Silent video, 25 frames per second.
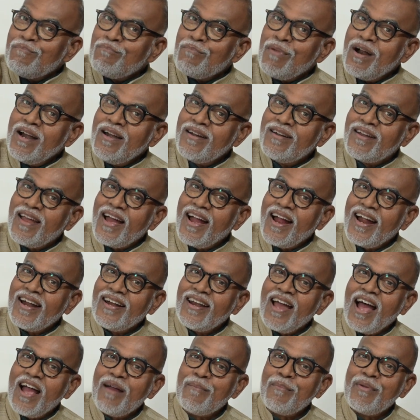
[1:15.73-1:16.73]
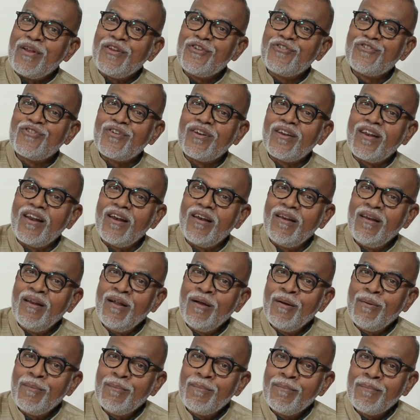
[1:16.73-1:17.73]
multi-dimensional
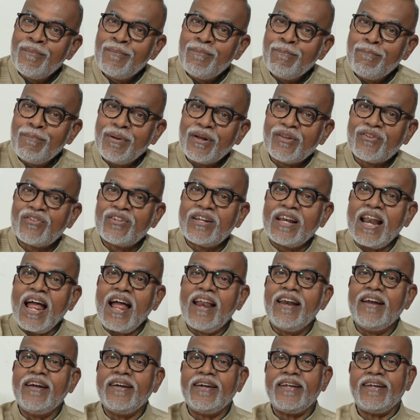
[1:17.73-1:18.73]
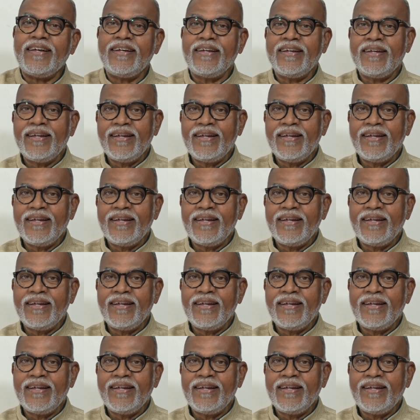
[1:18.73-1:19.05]
personality.